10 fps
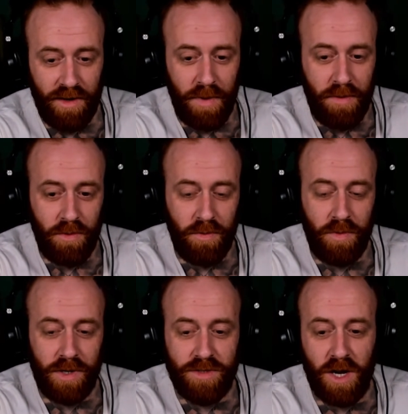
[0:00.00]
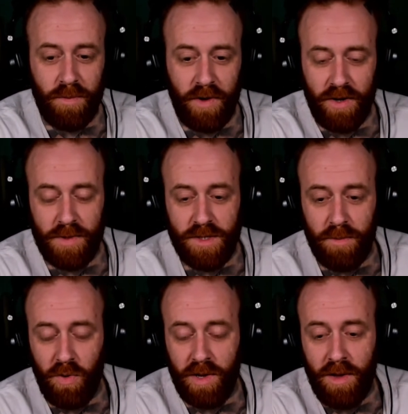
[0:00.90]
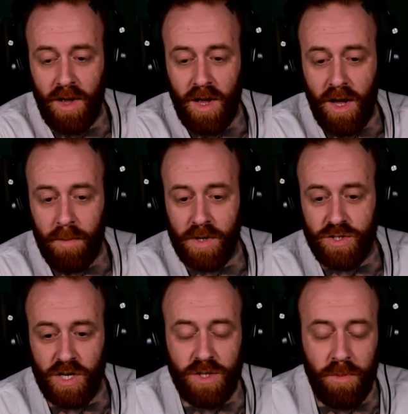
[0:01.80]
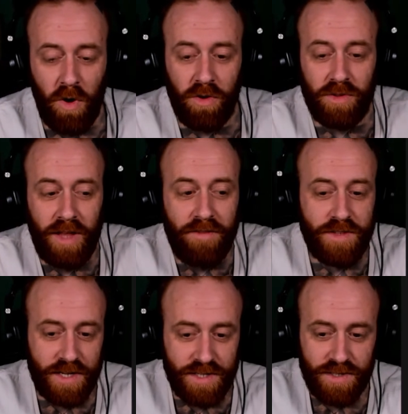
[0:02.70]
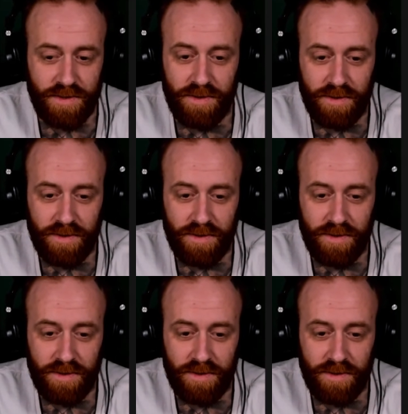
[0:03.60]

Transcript: and maybe we can talk about him at some point, but Justin Martyr left us